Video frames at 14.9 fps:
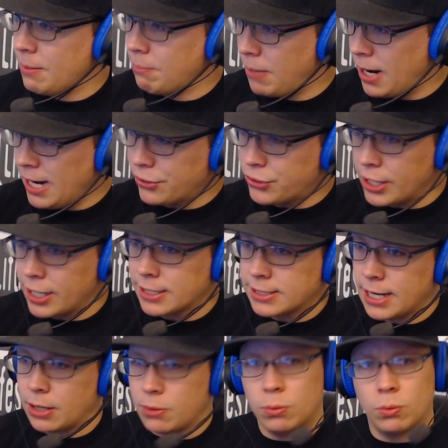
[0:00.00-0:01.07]
And my thing
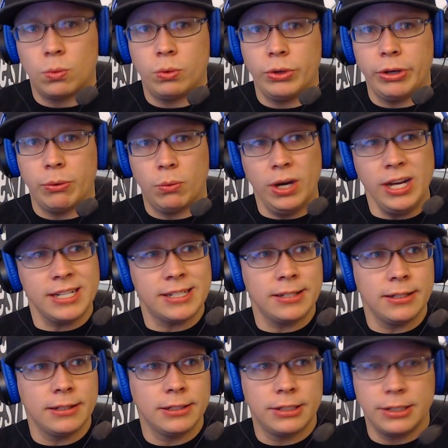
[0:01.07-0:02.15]
is like,
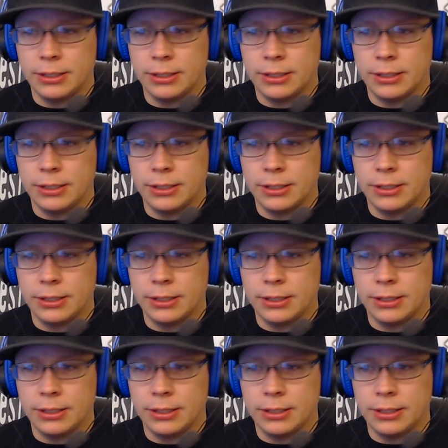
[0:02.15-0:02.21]
what?